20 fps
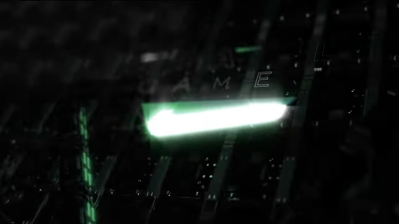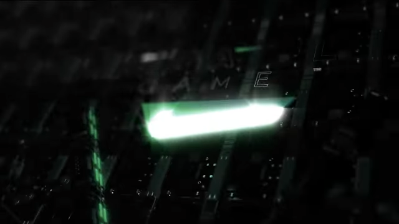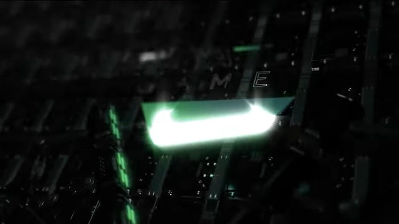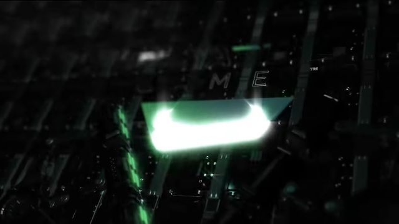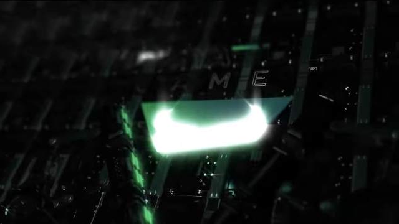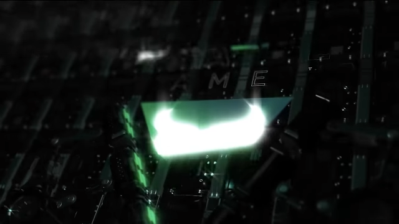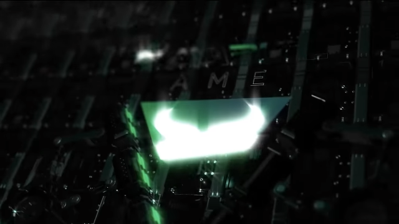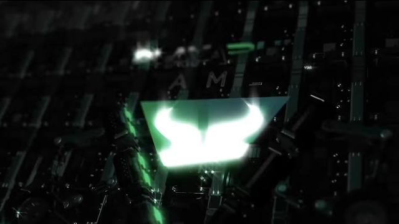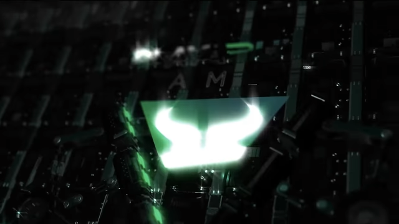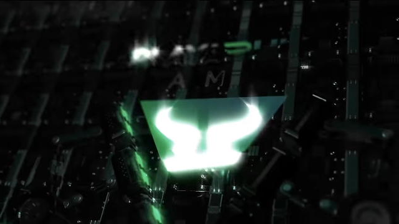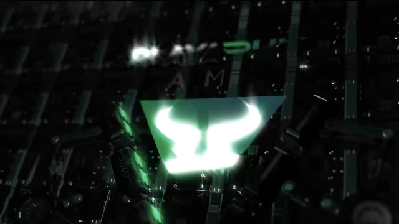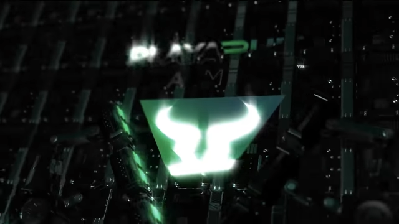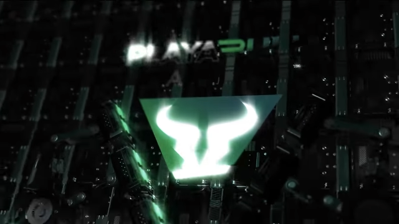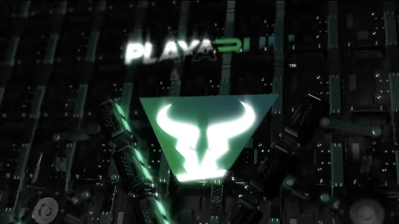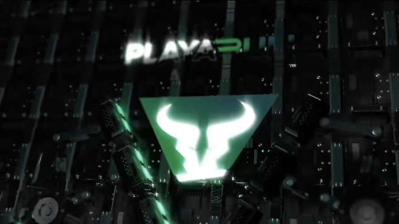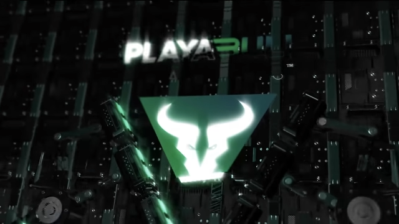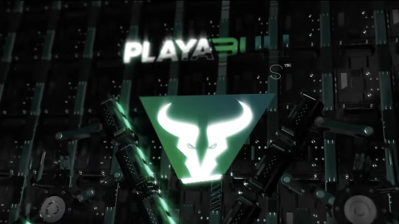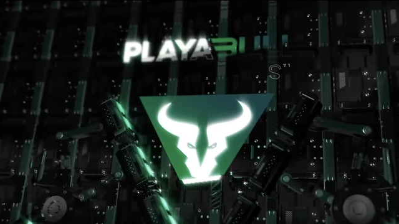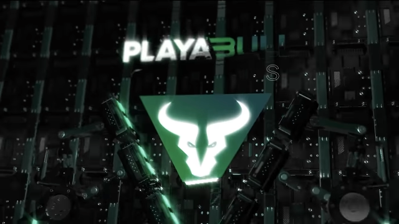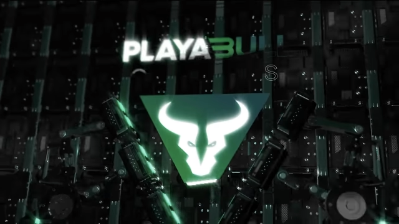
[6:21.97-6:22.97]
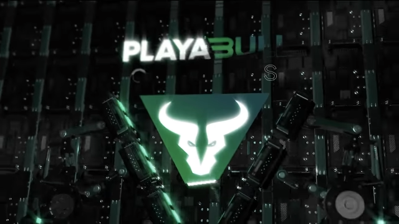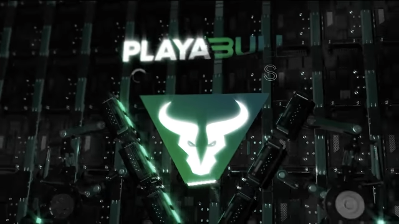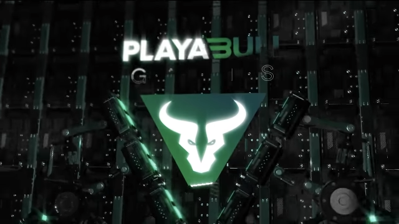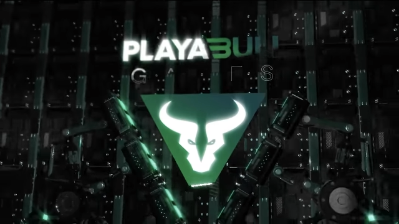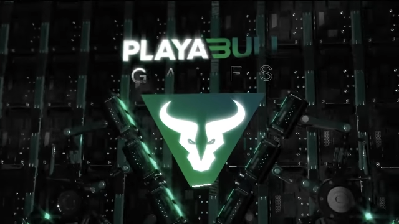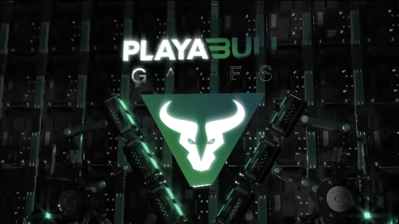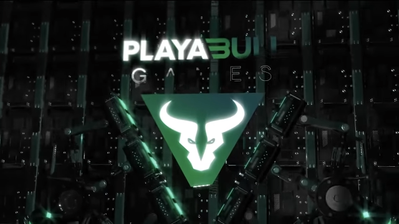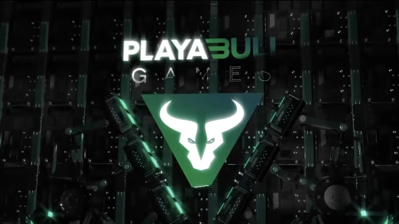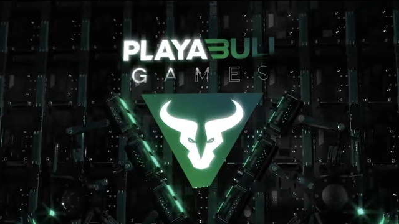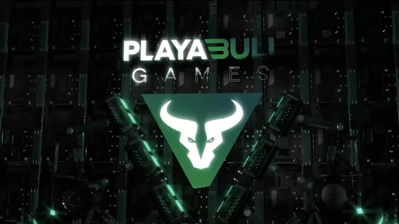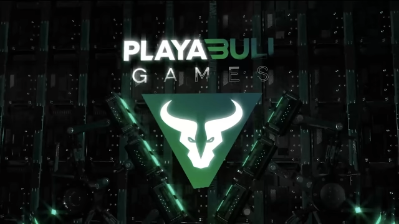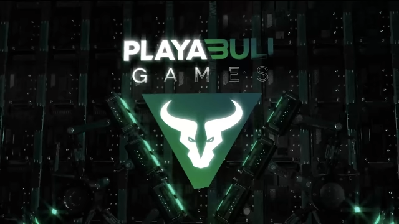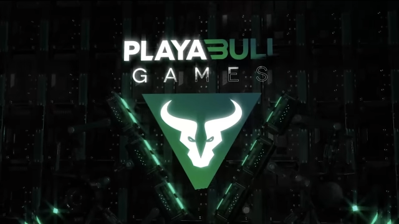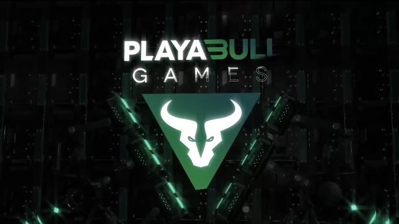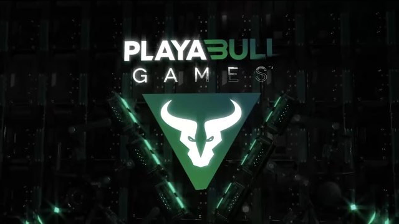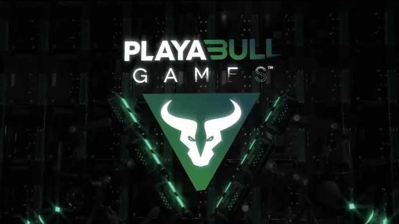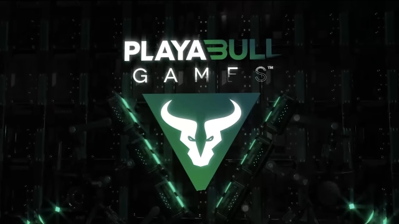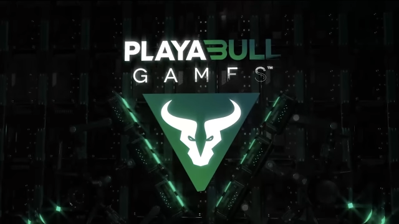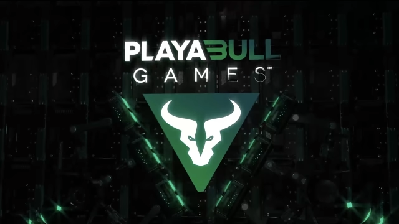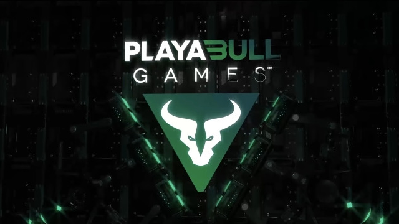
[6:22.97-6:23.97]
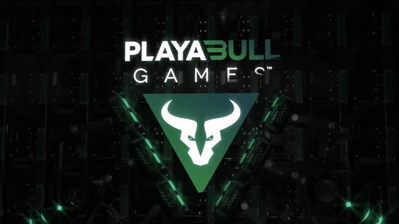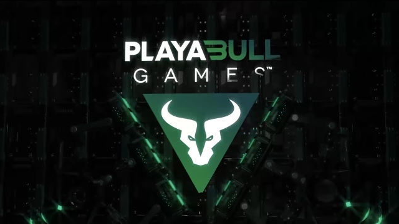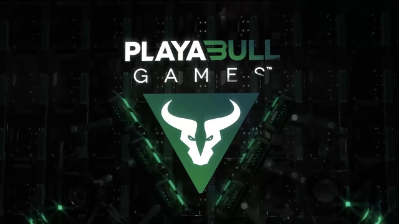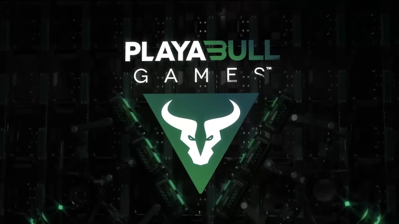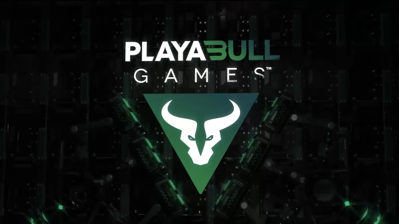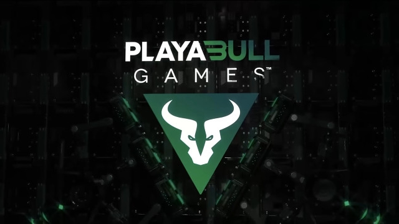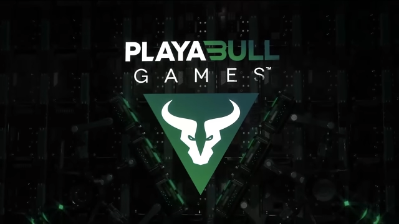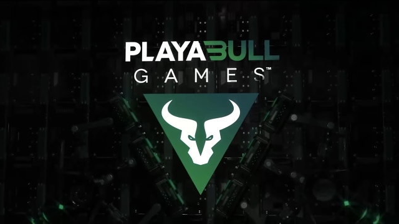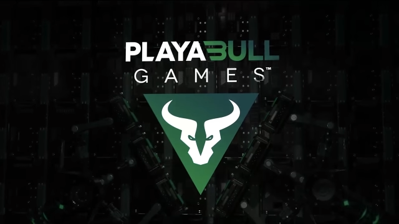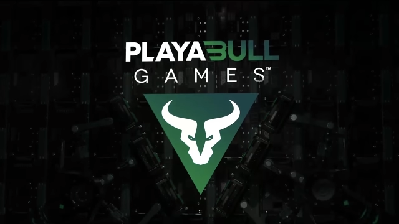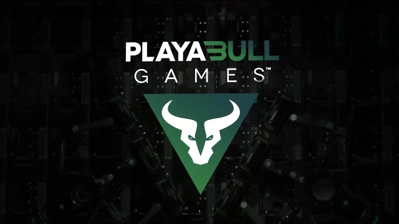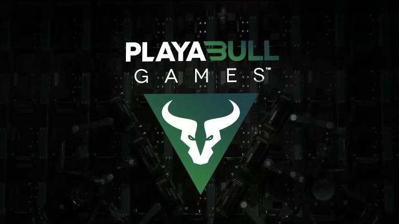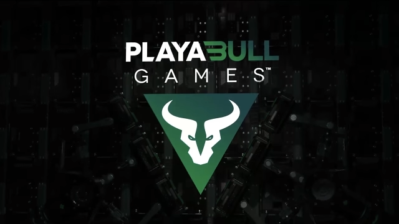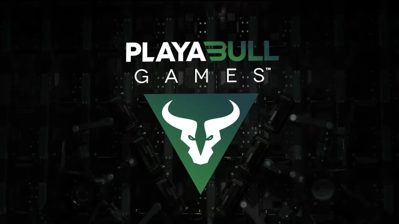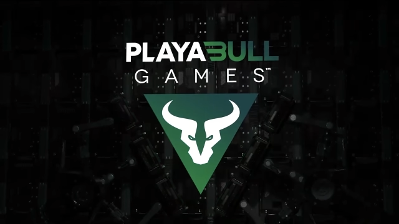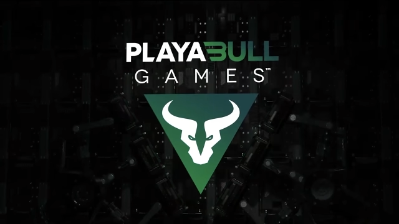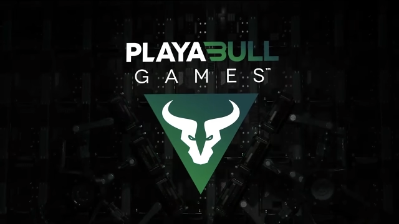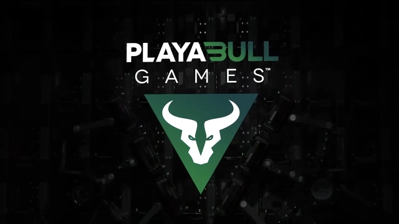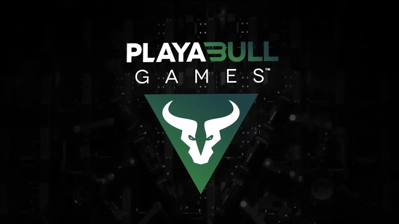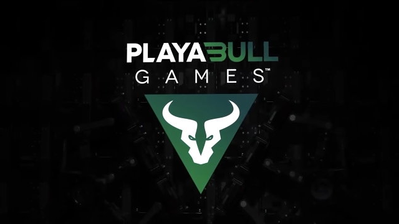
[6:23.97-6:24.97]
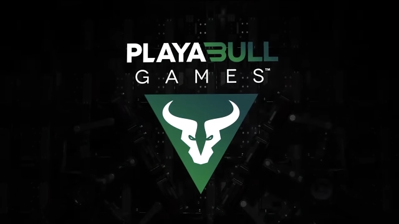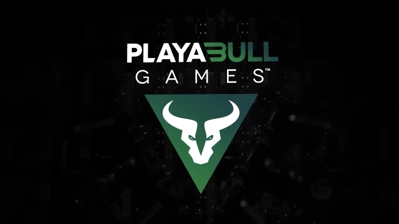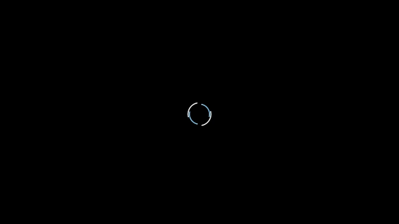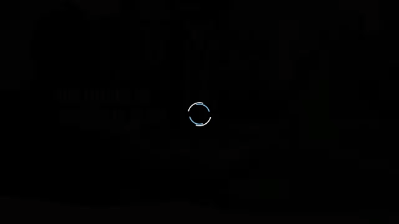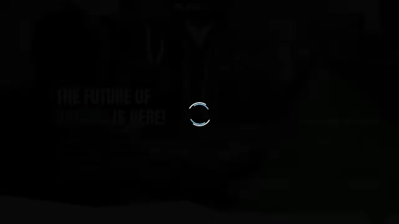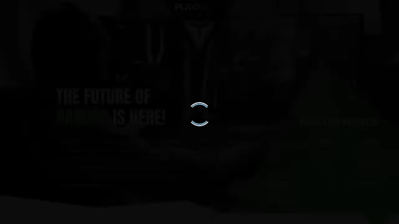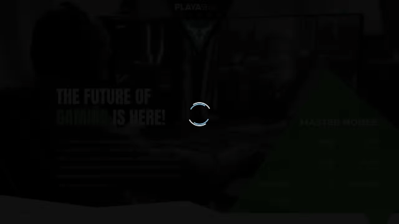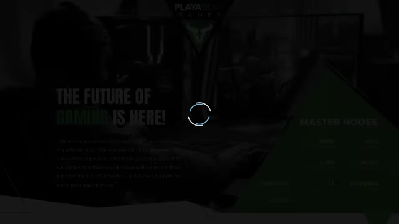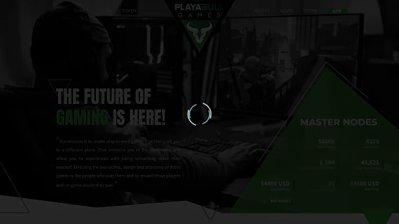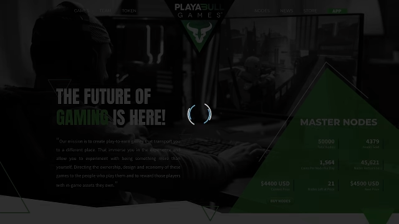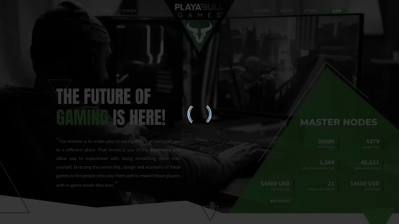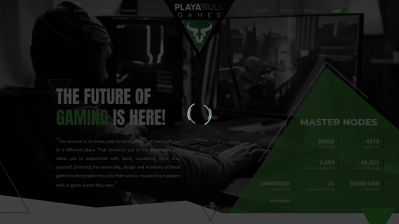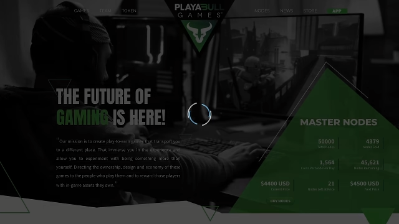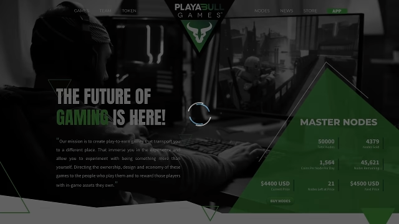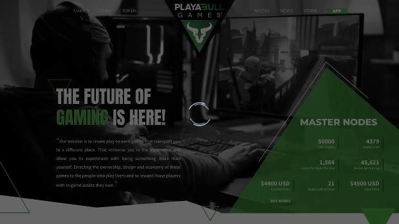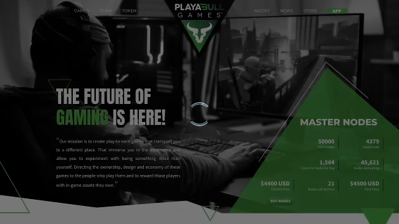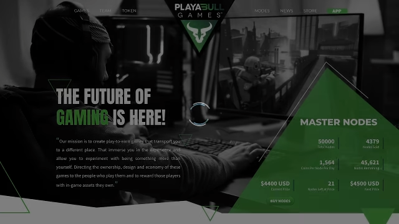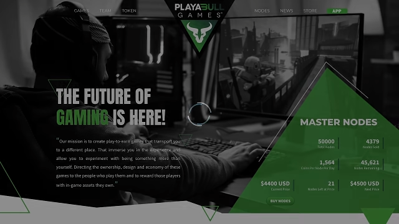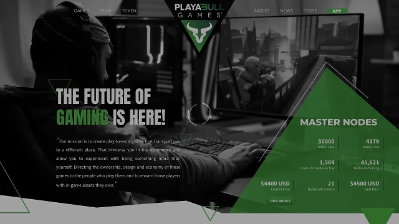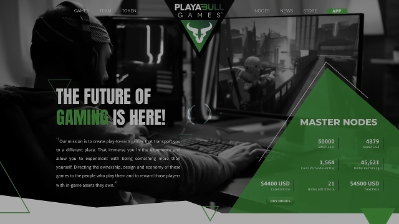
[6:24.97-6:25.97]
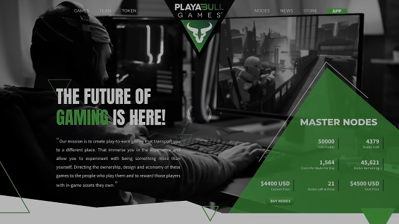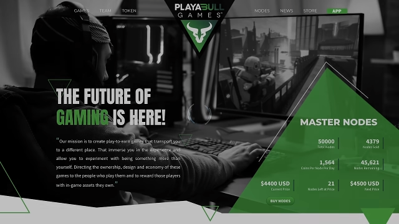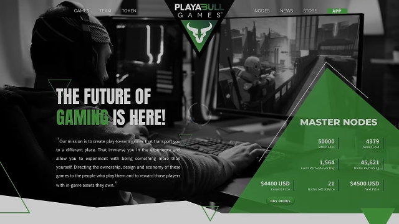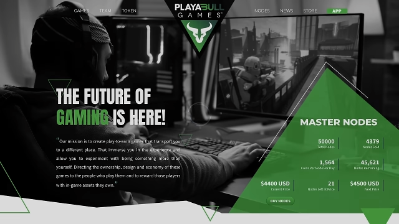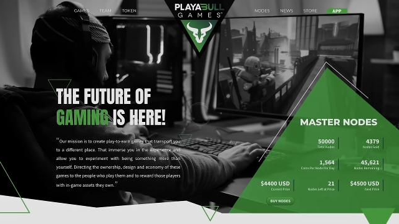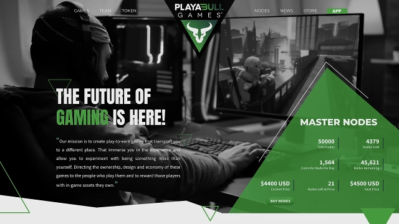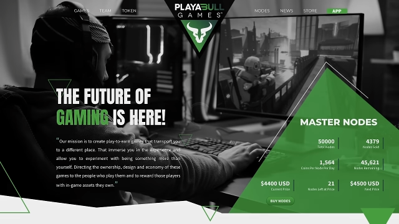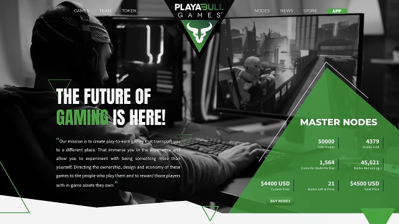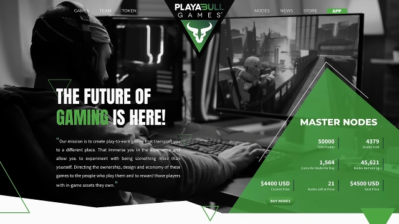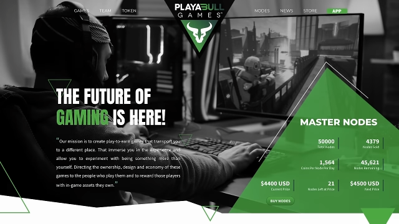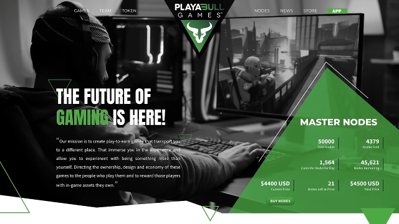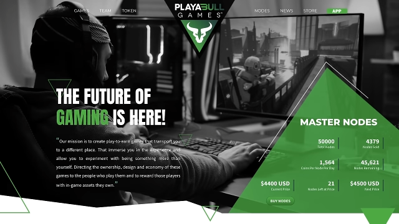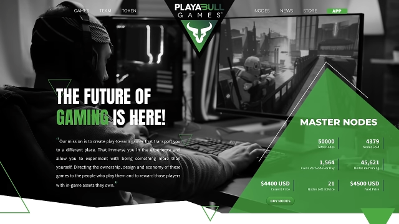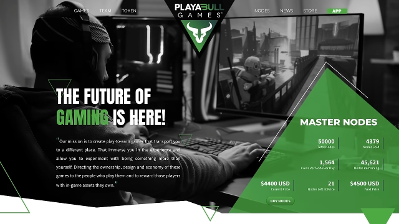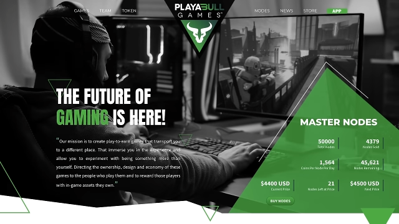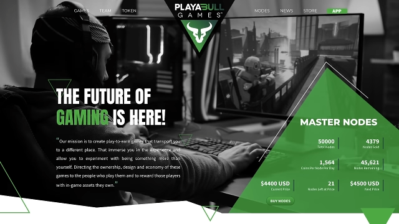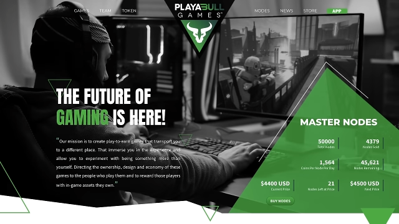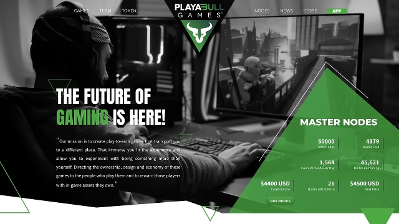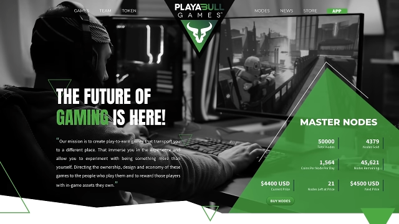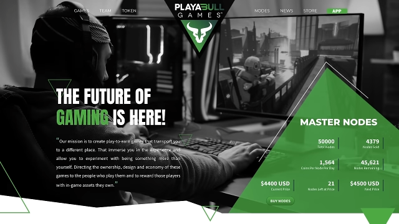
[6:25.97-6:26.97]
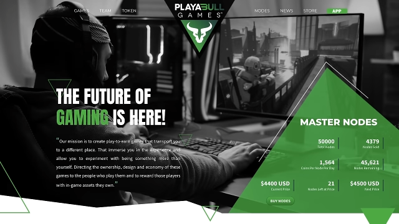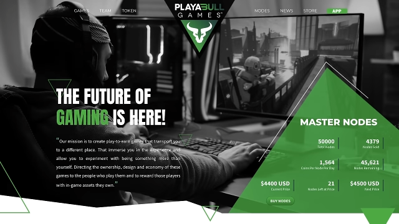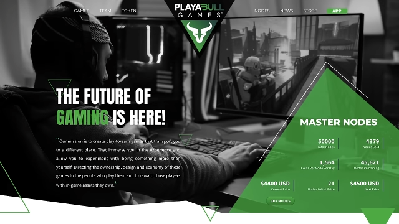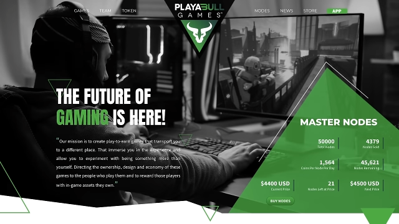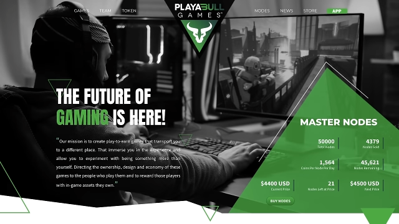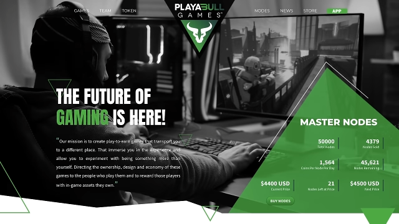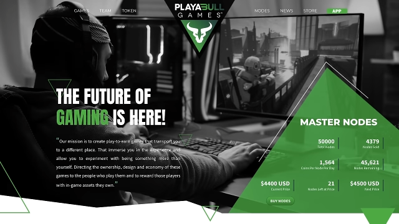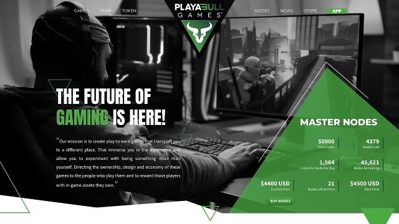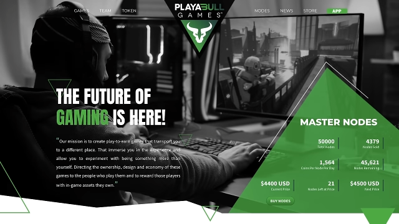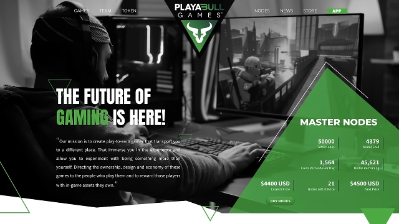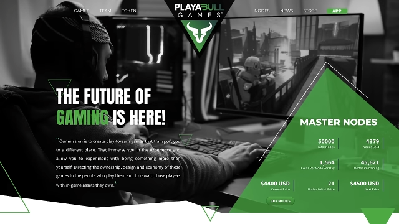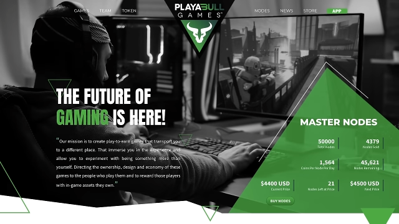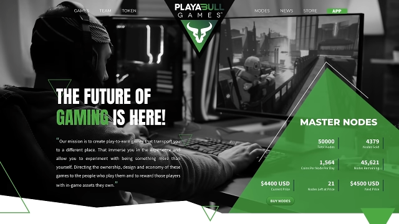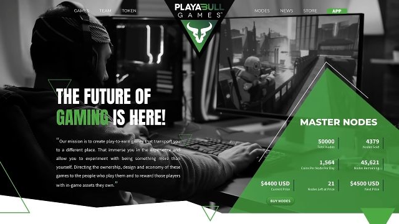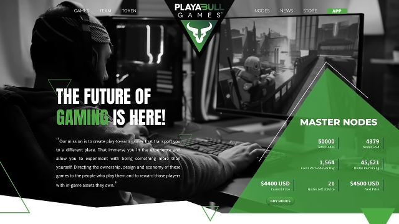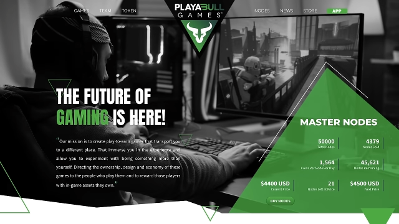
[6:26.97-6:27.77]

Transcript: No face is visible, so there are no lips to read.